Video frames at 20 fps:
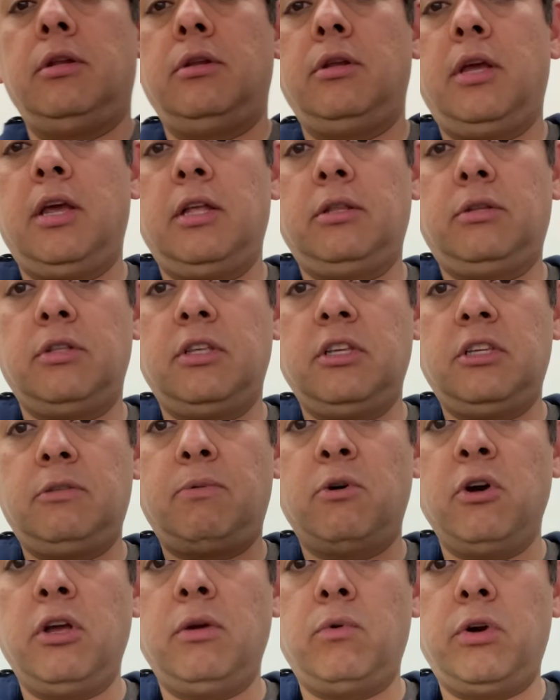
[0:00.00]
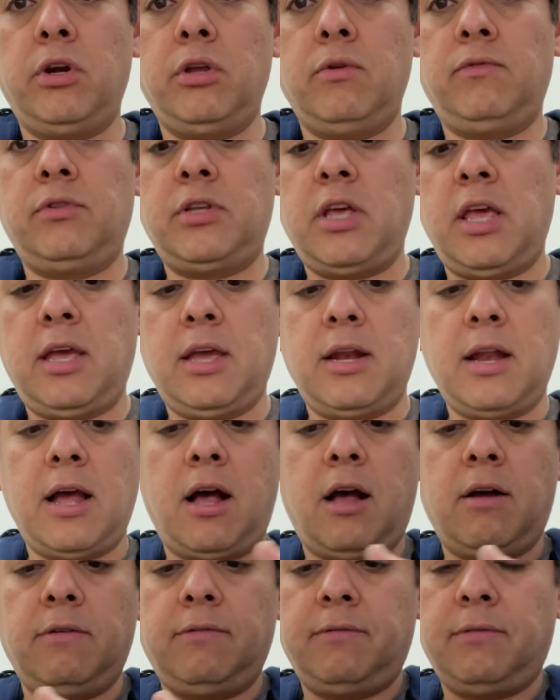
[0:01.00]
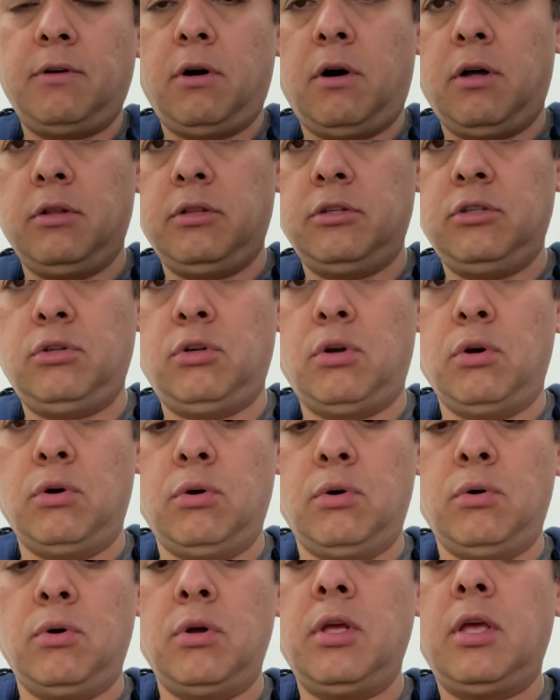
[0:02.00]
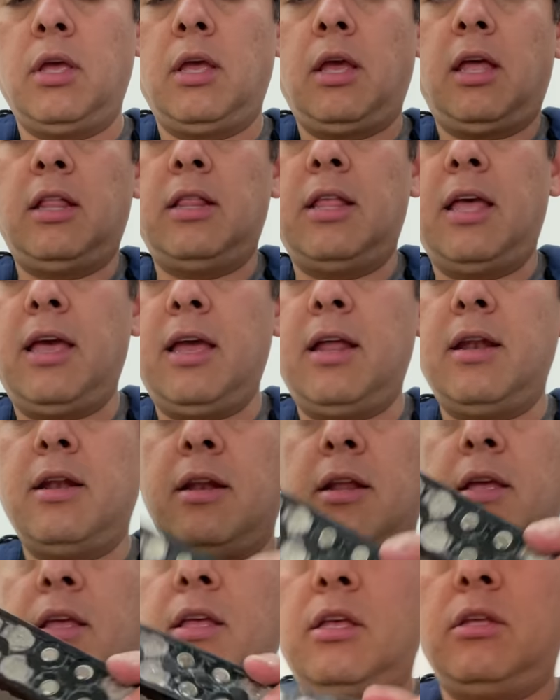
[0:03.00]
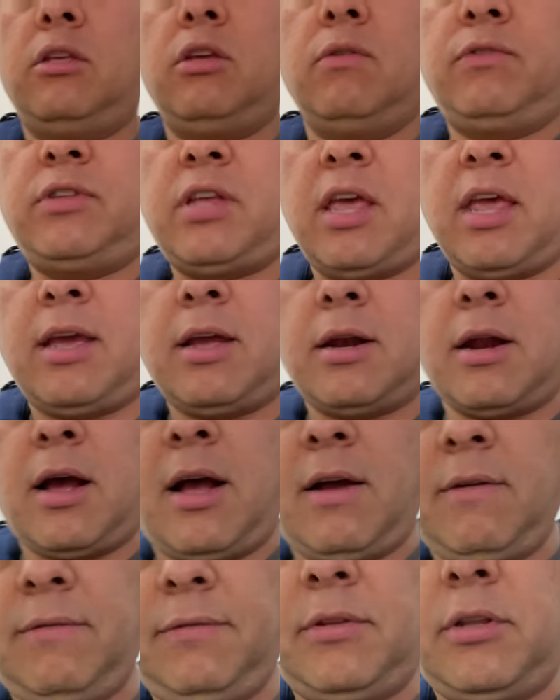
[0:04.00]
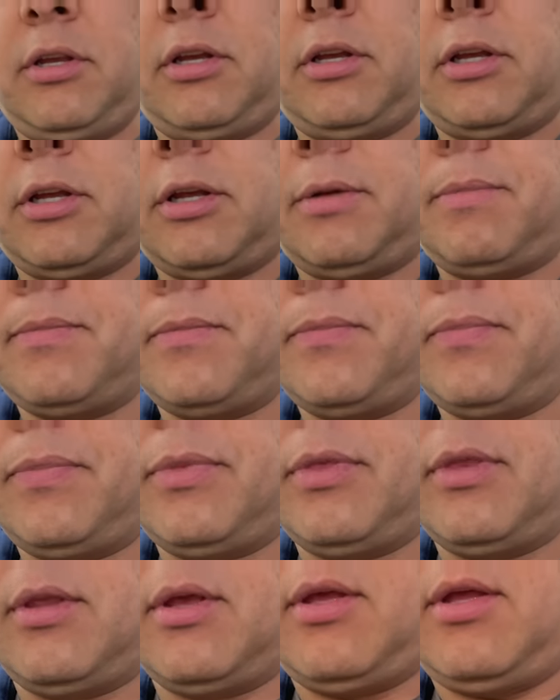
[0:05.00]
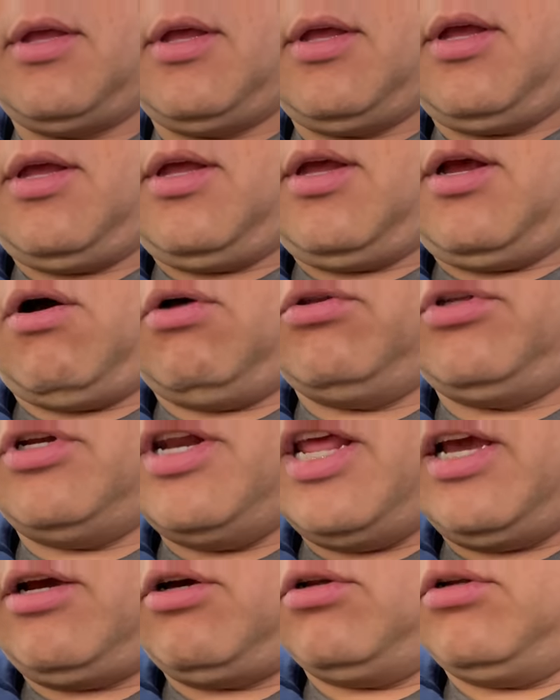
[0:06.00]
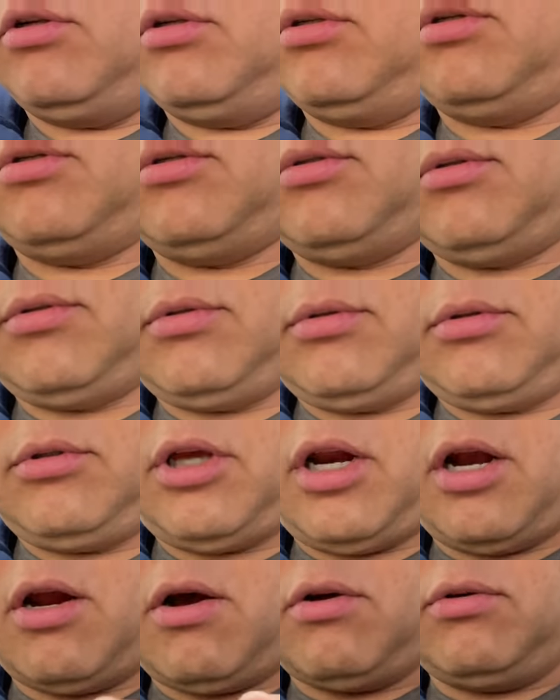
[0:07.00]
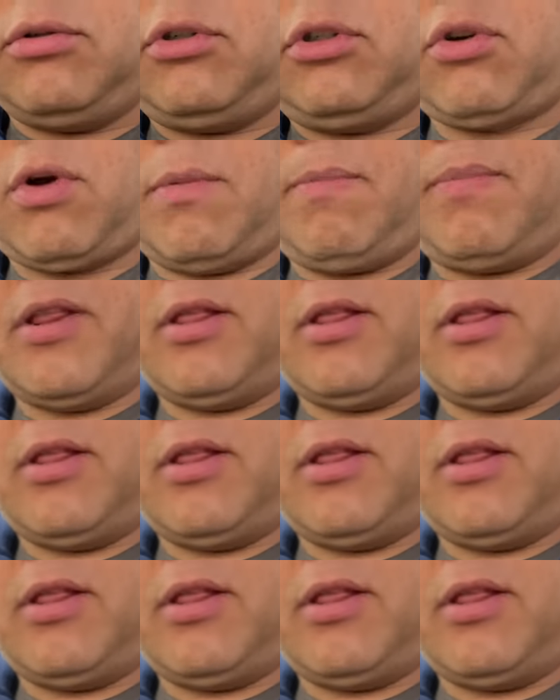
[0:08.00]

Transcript: you get to this point where you've taken off all this goo and then you've taken off the, all the nickel, you know, stripping